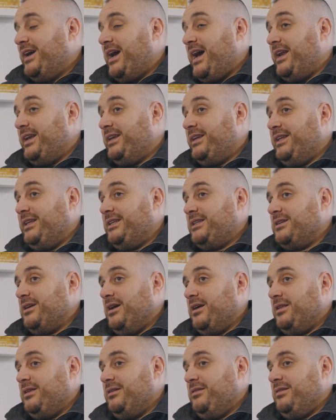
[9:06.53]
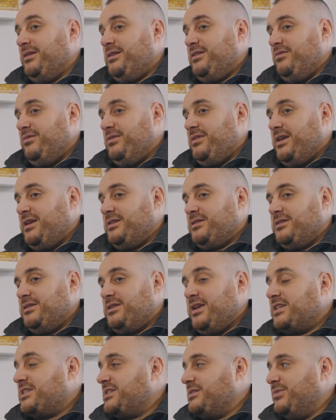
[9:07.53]
And that's a
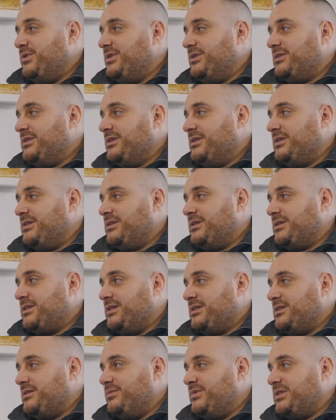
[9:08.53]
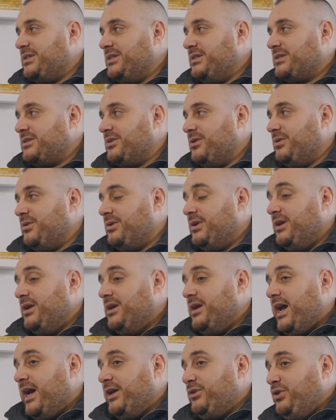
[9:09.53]
testament to the system, isn't it? So,
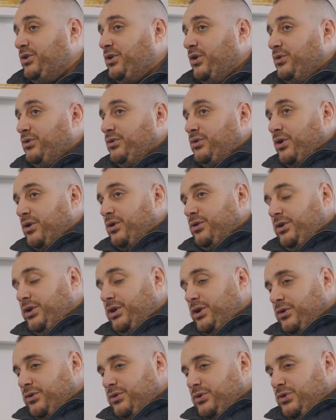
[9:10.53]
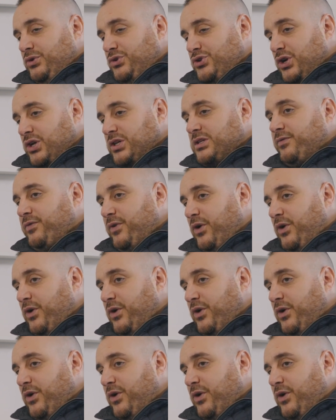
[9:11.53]
and you don't do just